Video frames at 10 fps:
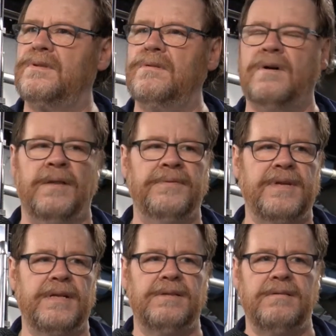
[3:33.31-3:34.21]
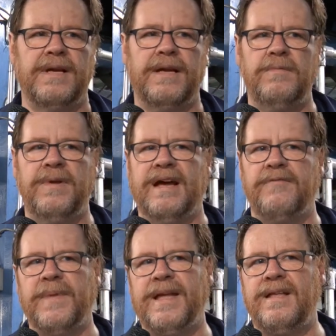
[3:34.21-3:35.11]
until today we
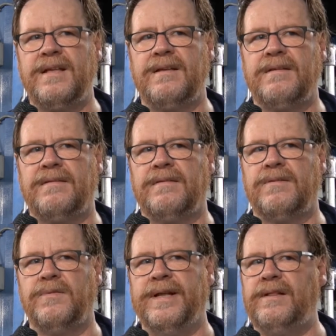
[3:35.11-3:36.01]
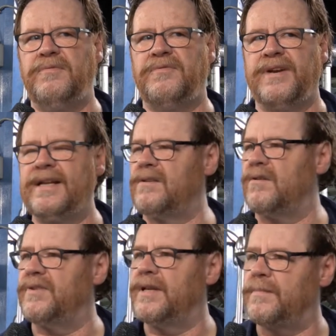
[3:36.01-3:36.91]
have made 12
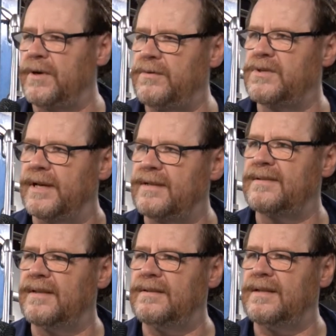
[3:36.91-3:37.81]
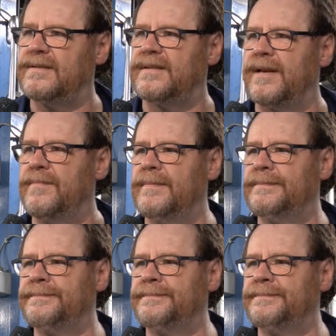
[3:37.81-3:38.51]
retrofit projects in this time.